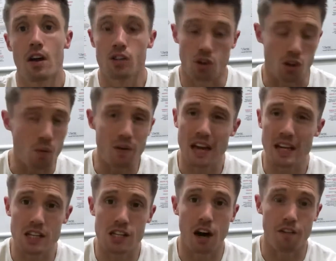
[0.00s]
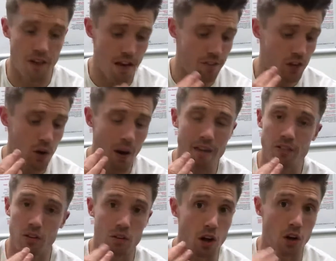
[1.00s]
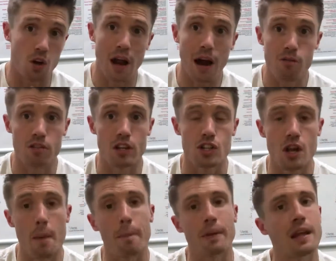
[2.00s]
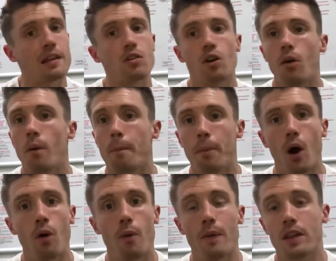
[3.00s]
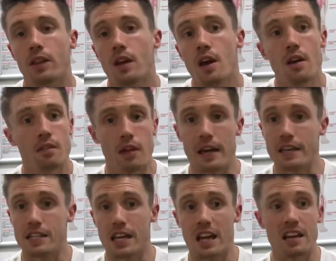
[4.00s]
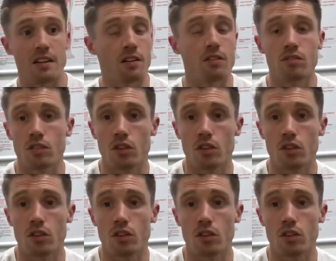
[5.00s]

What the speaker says: So don't kid yourself. If you have a good hour in the gym, but then you go and blow it with eating